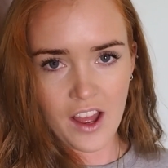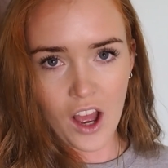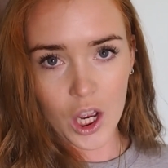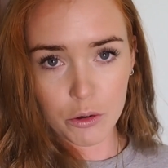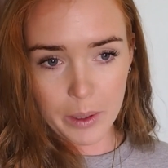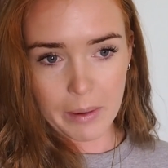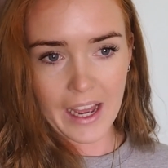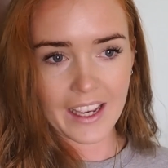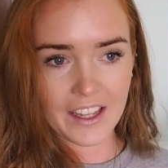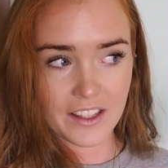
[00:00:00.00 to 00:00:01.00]
I will be
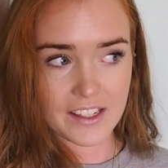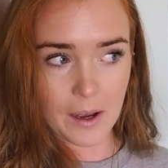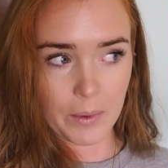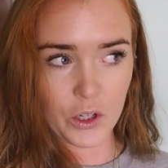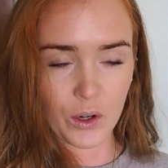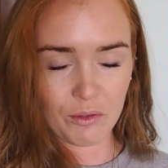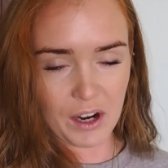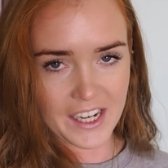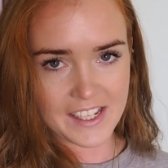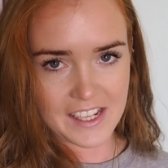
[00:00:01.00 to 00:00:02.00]
back in summer, not in
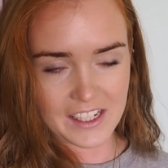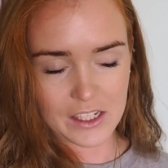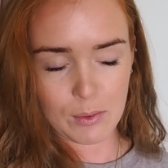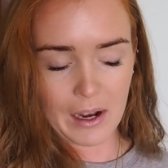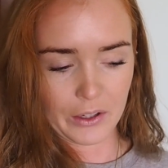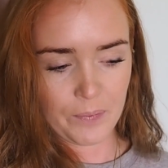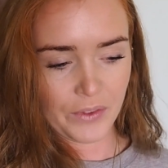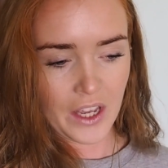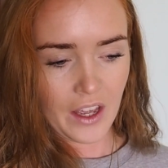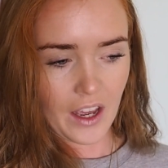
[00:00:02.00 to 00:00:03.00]
rainy season as well,
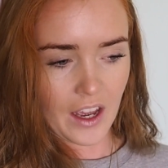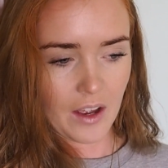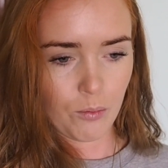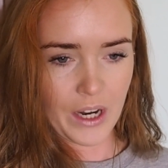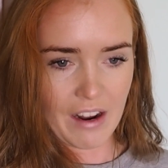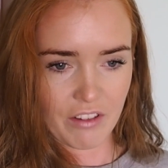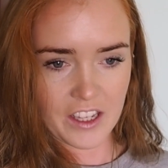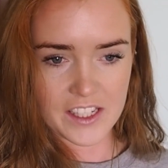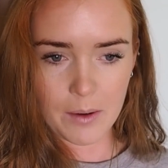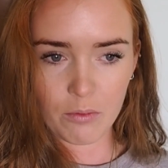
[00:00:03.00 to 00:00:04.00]
when
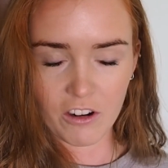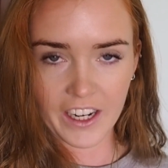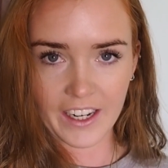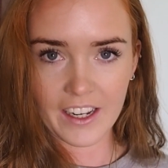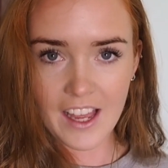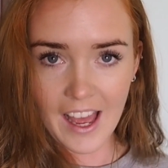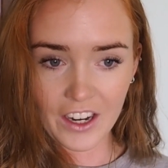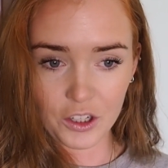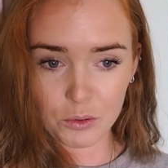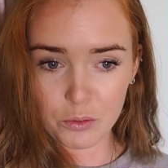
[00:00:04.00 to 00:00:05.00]
everything's up and running, and
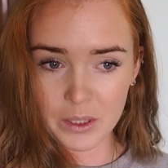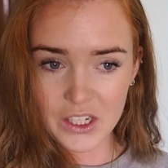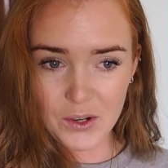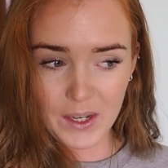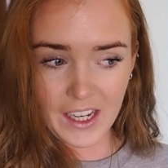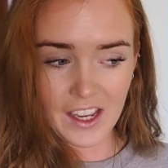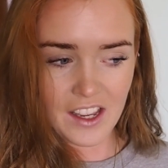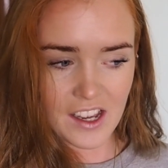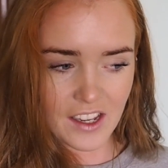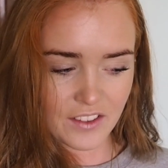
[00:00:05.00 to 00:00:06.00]
I will be doing
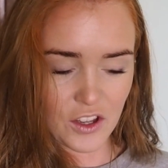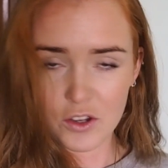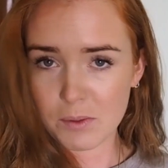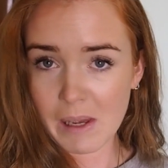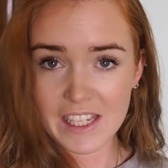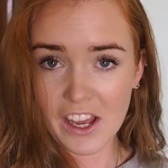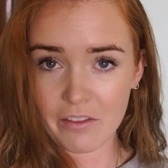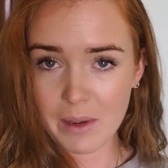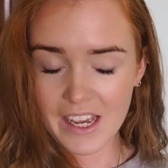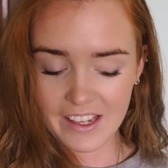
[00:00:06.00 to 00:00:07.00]
those bits that
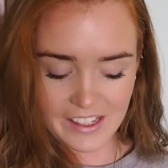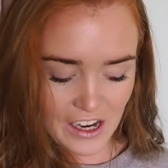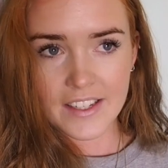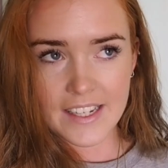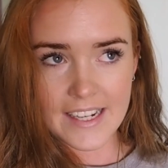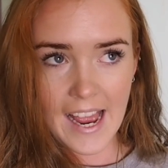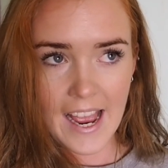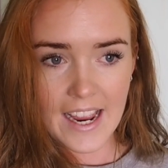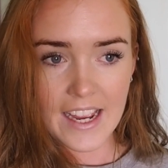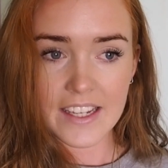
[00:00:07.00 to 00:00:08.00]
I've missed.
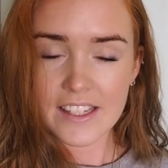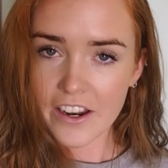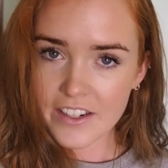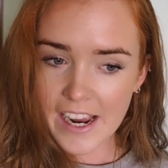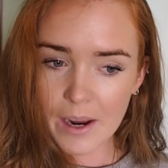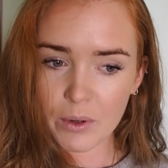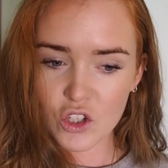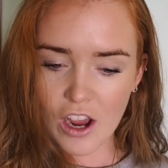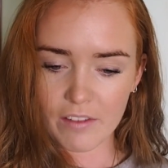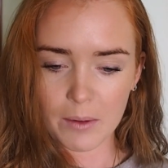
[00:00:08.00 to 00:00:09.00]
Today is Sunday and we are
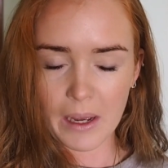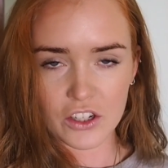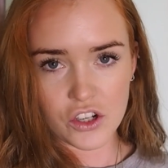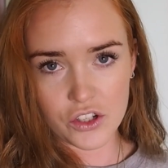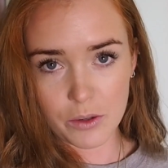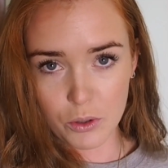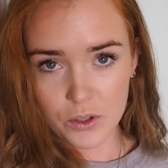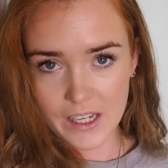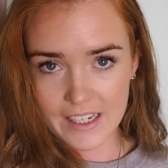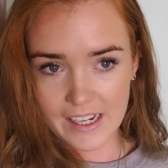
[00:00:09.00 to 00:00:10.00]
travelling back to Cebu
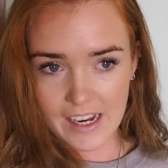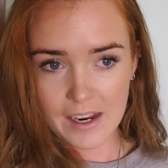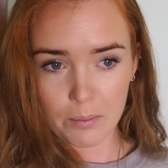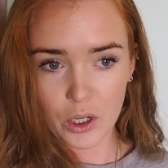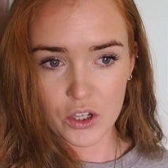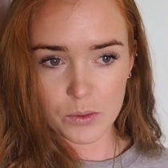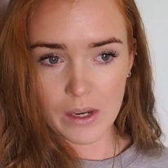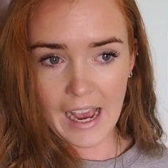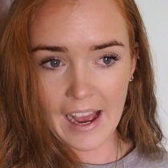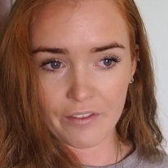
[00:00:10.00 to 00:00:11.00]
City because
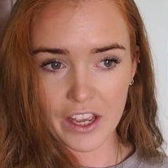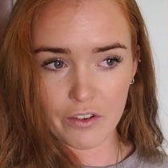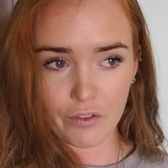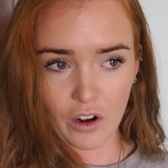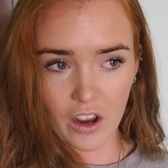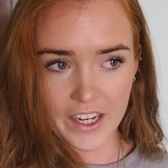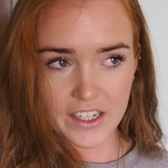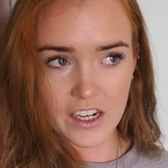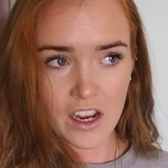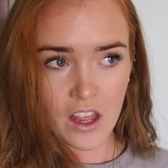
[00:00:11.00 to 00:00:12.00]
we have a
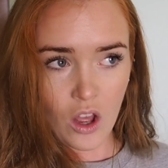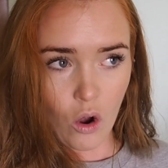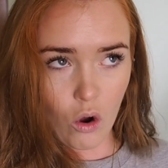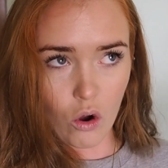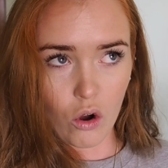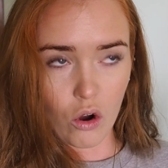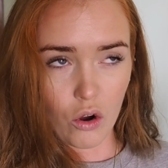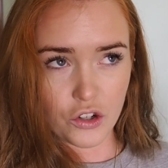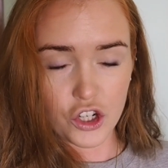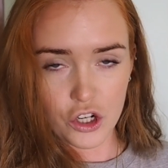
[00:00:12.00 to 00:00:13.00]
flight
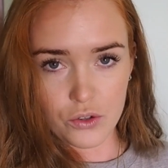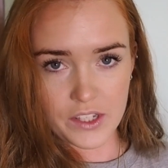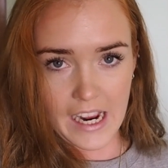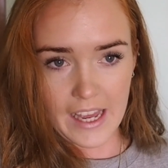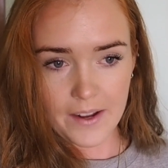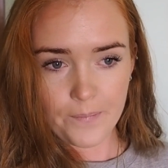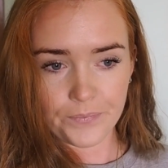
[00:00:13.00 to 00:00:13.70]
on Tuesday